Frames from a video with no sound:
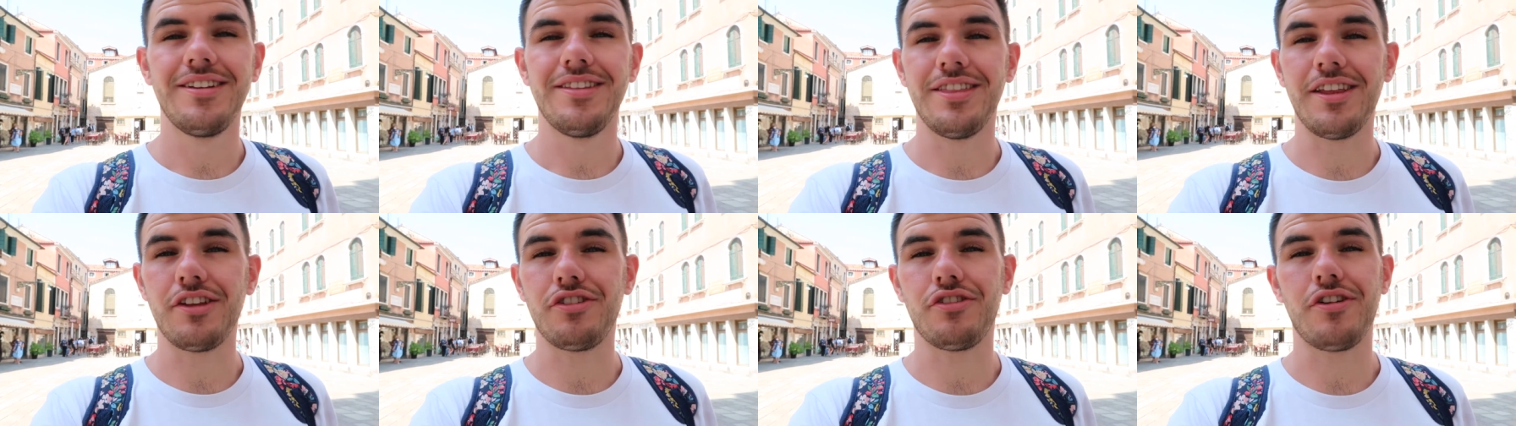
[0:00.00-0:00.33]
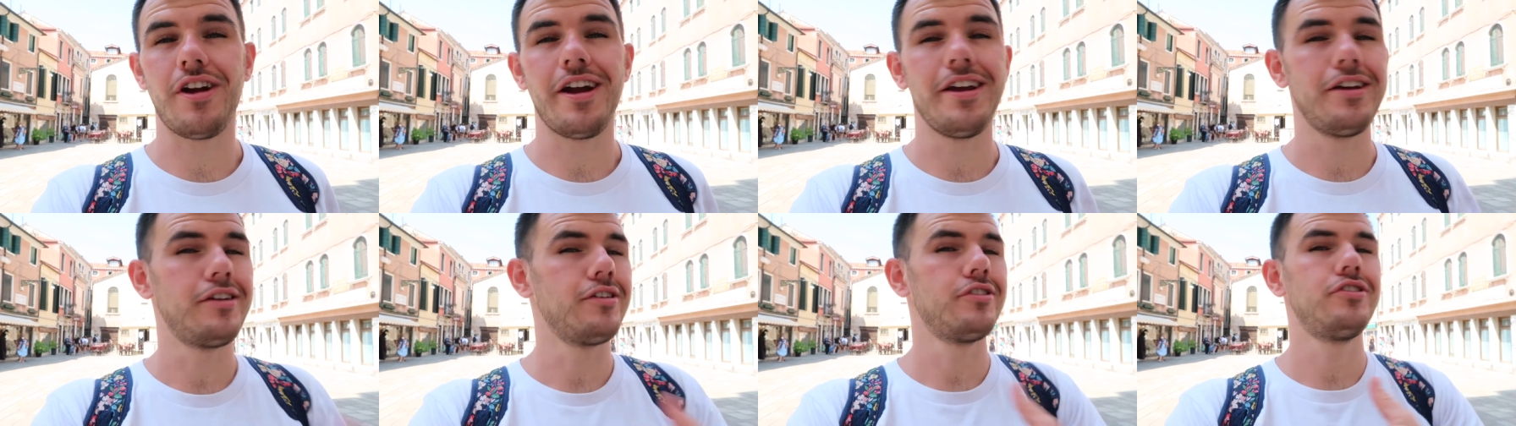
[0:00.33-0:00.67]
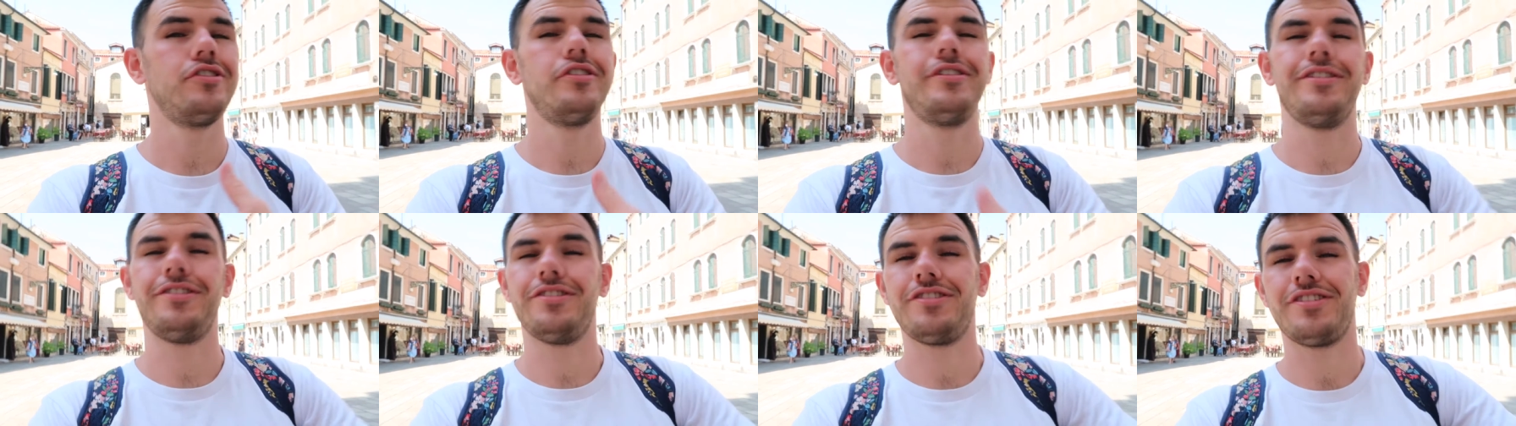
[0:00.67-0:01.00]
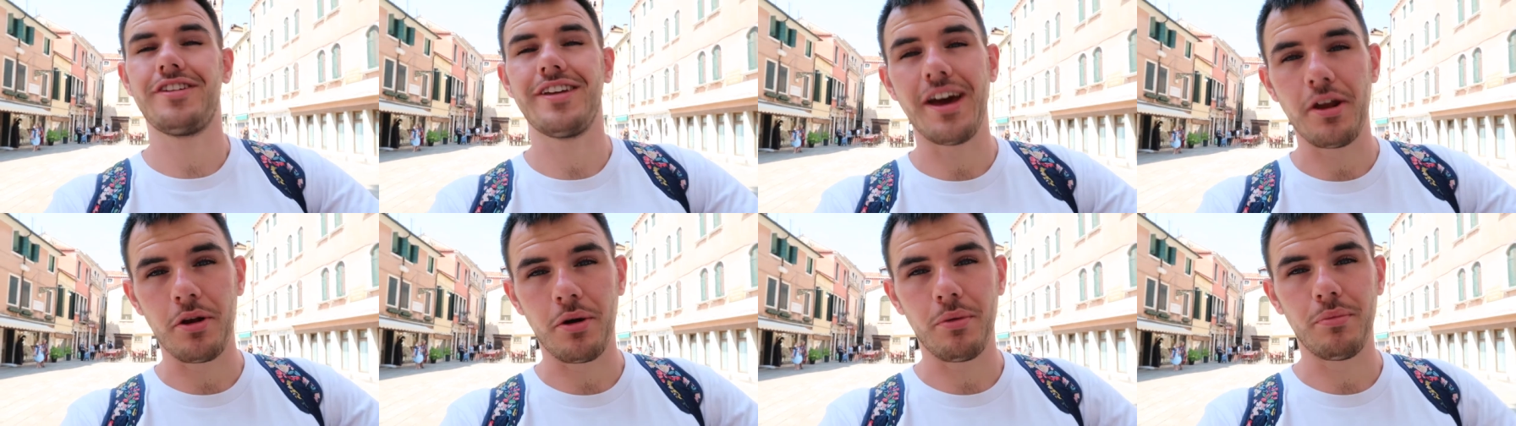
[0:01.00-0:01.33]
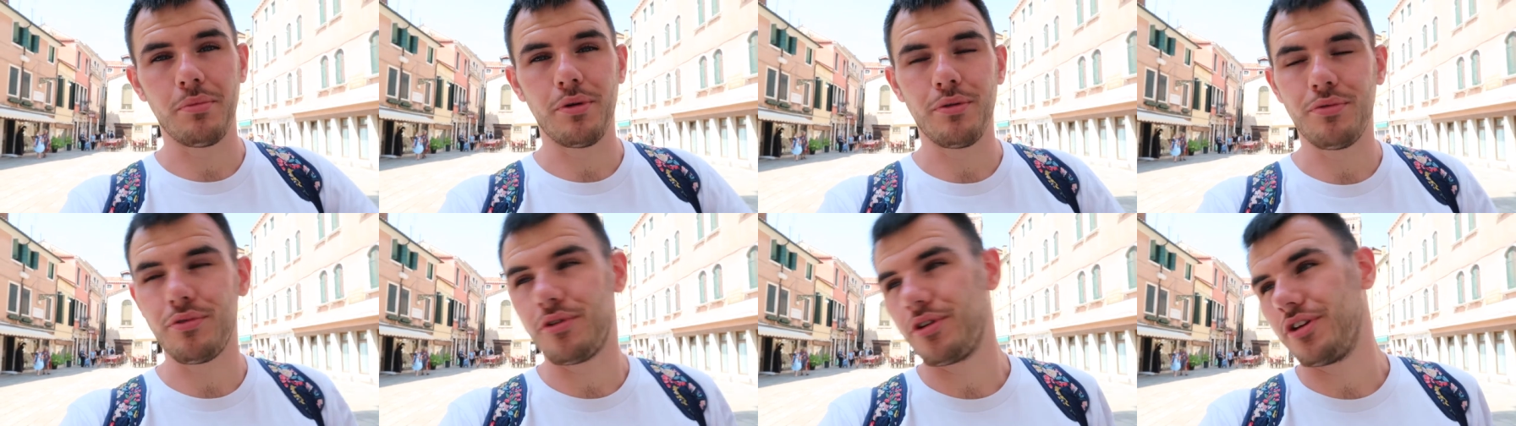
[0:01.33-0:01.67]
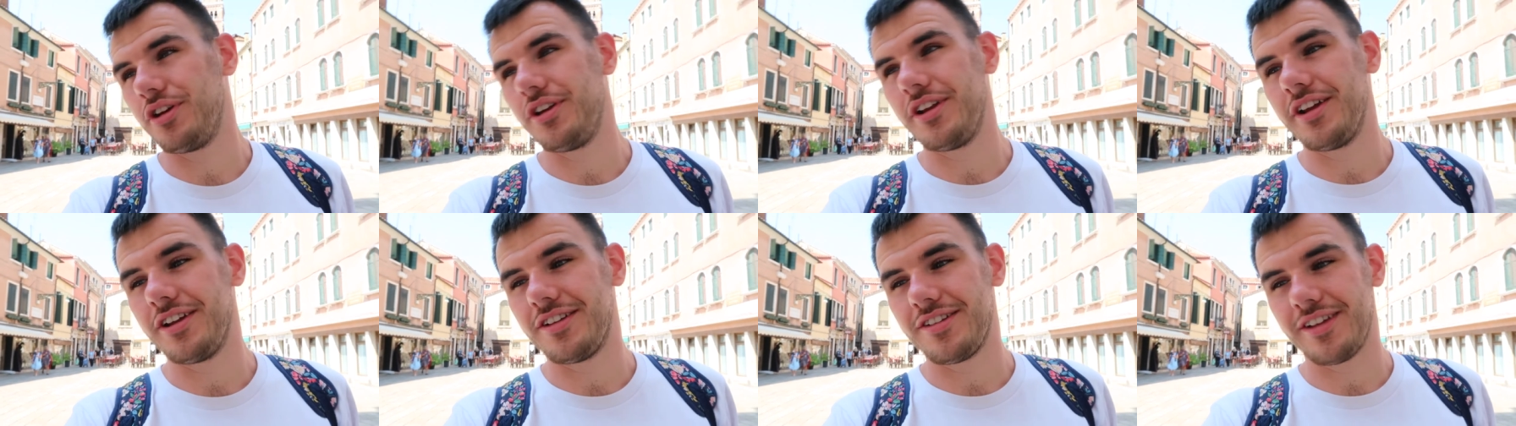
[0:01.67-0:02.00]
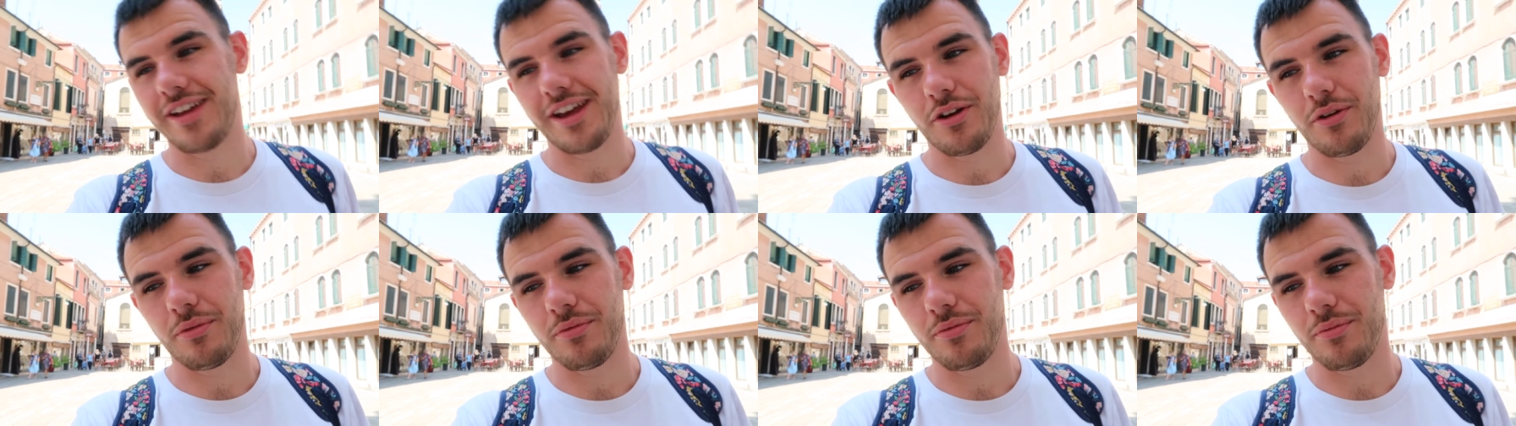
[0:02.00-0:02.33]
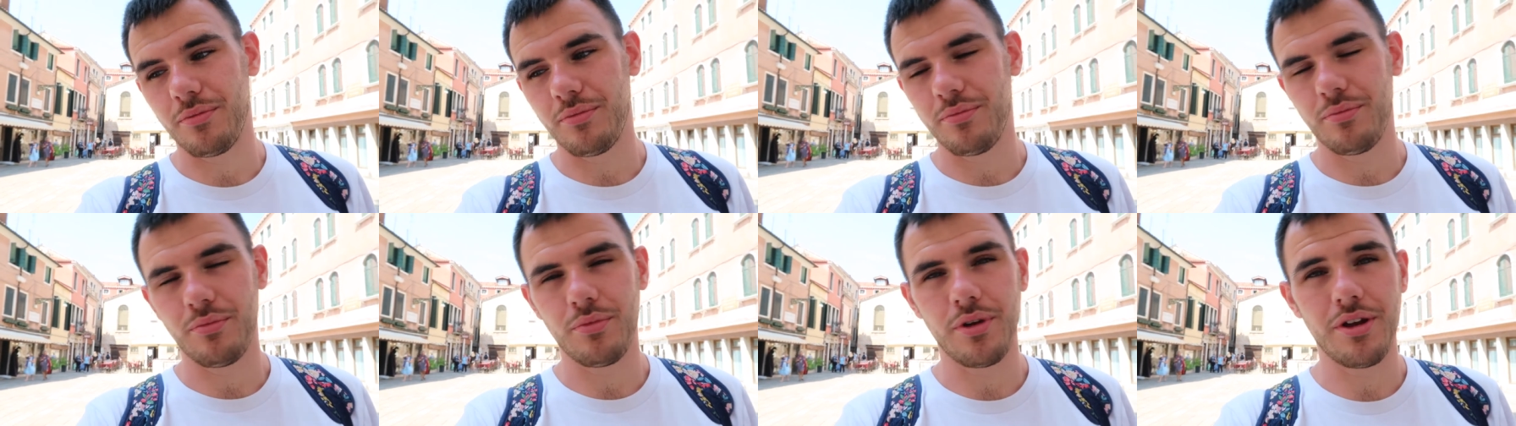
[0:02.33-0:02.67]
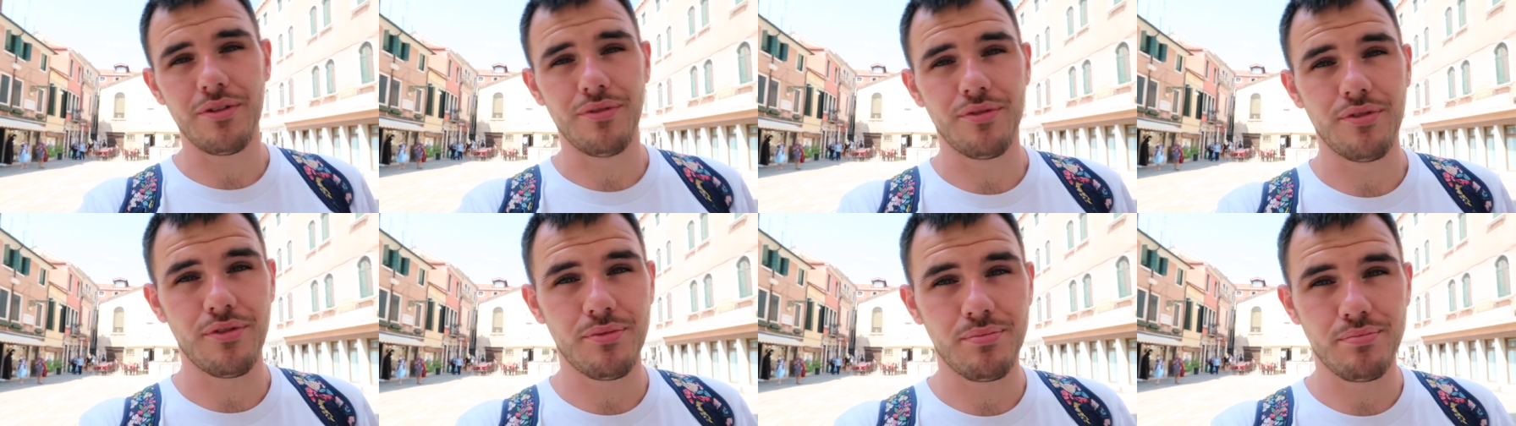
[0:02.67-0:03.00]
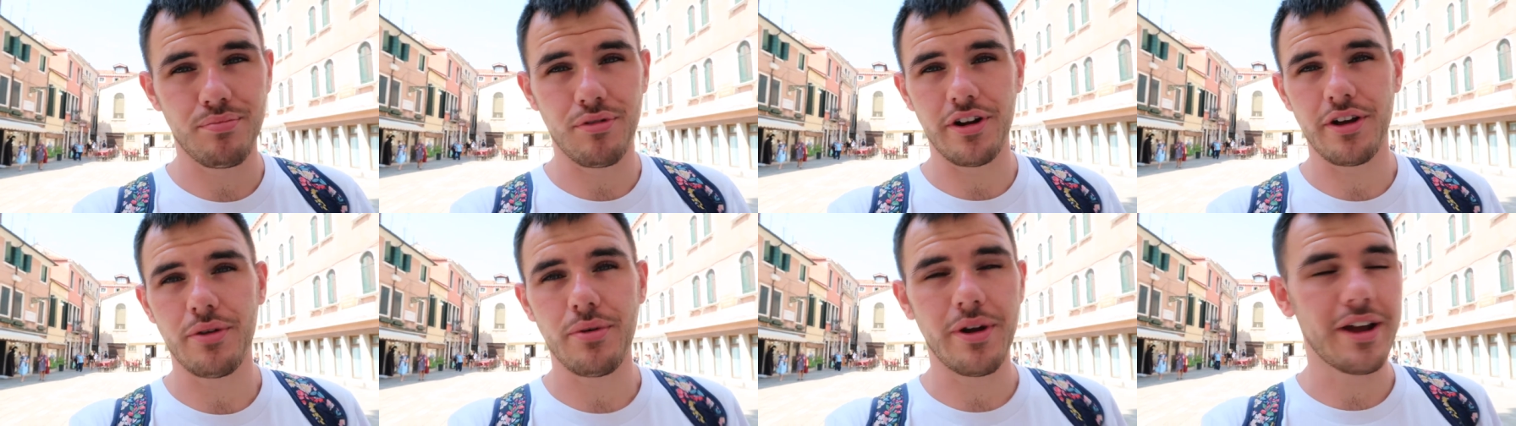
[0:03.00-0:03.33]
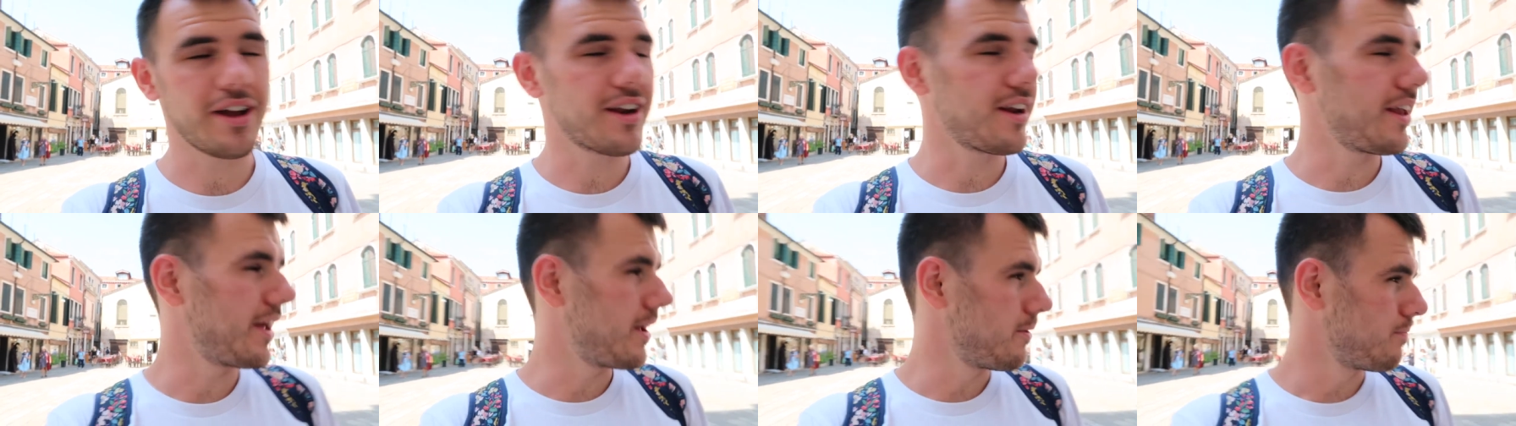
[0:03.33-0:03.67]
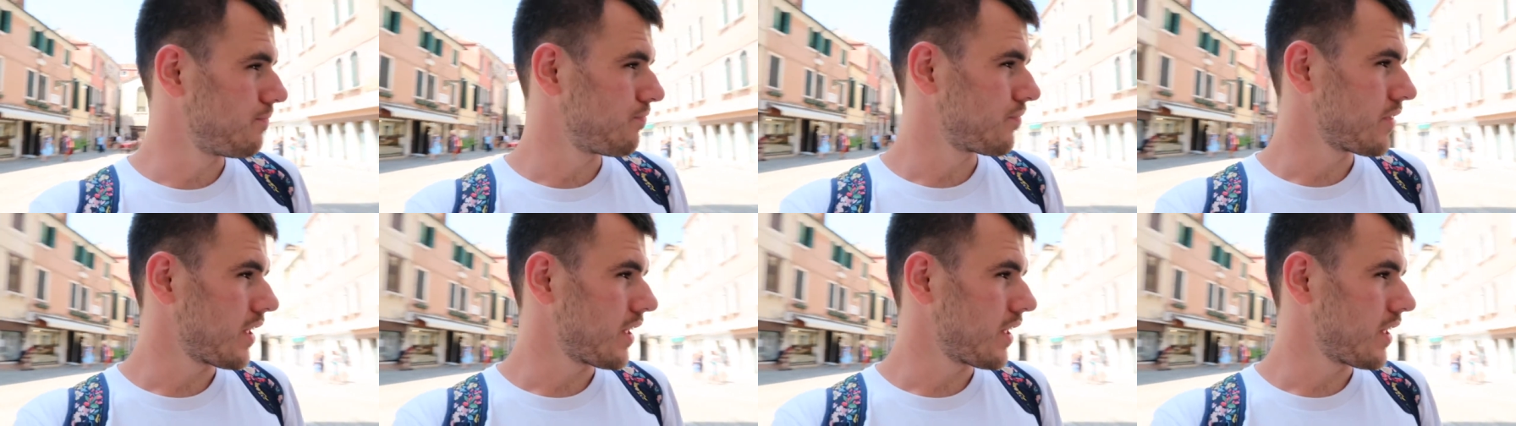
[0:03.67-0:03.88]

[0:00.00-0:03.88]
that's great, because you can just get on with what you need to get on with pretty quickly.